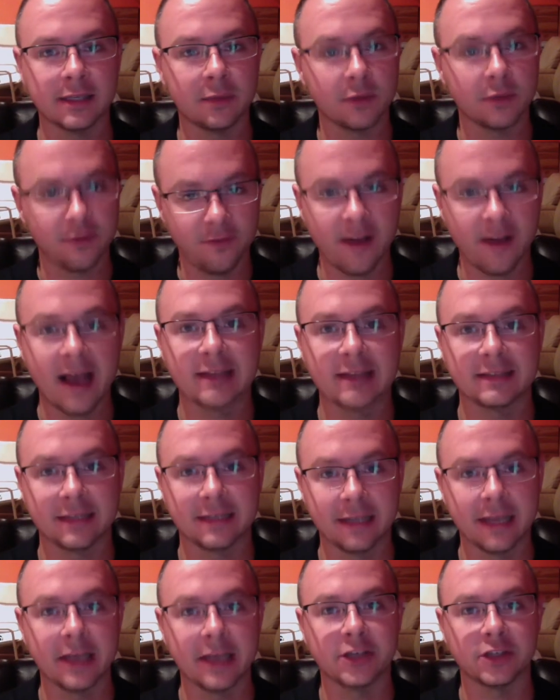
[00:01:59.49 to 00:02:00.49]
with
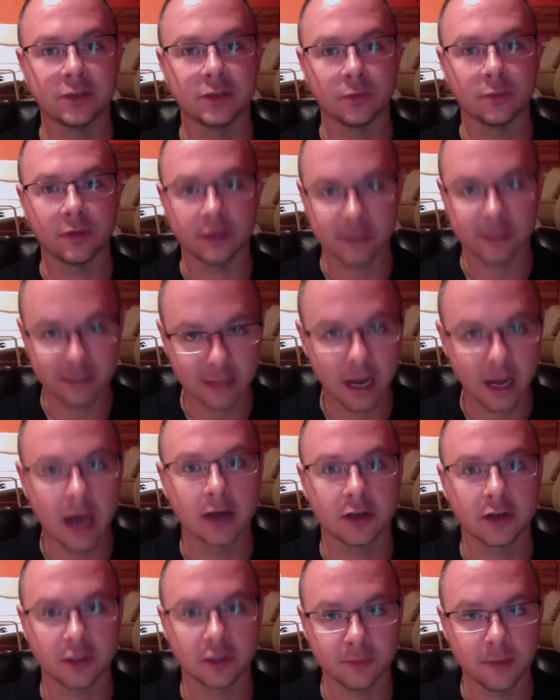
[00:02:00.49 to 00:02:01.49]
fascination, with
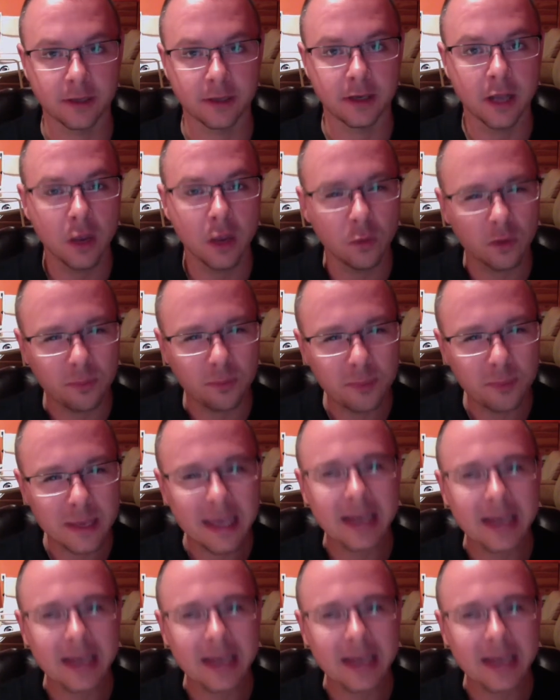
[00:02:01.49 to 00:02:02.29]
astonishment, with being